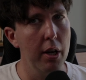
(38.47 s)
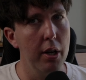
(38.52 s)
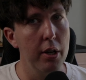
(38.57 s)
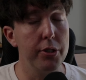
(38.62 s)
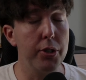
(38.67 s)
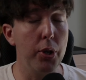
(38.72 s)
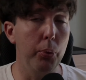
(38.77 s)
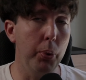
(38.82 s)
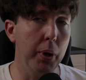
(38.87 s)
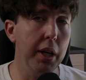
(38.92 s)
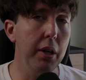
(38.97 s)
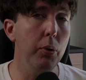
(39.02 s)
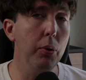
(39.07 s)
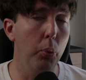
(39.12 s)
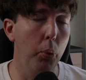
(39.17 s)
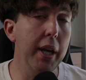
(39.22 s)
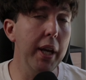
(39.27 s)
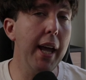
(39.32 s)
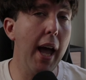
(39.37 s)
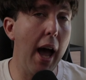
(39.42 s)
So
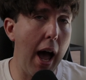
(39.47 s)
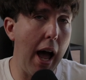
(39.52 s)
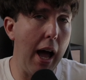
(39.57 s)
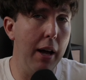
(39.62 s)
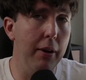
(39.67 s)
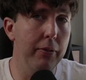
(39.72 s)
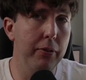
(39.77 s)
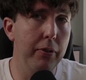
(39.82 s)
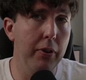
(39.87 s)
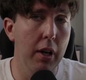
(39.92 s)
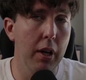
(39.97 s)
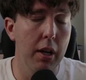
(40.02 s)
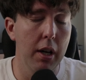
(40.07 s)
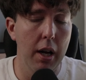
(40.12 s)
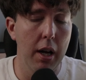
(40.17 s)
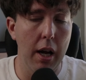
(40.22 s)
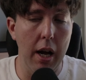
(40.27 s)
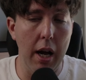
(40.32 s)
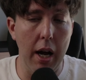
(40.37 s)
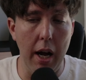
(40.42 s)
we have
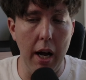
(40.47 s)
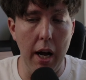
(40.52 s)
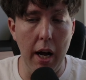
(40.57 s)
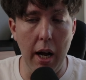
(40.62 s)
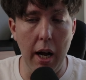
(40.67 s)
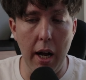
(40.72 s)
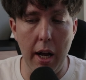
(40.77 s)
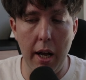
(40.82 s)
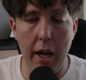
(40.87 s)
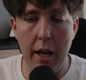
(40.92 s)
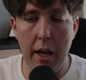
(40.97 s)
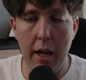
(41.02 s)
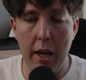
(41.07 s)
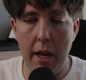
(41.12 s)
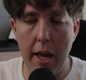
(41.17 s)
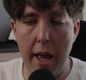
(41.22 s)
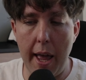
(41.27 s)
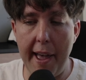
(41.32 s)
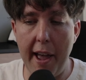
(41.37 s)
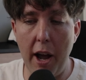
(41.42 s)

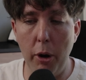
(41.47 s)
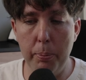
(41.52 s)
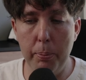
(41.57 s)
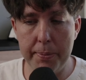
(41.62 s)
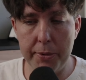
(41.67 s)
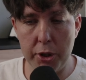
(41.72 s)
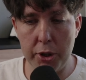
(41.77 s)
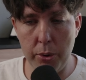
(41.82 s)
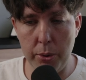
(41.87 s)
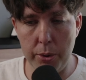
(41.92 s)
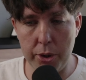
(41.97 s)
helped to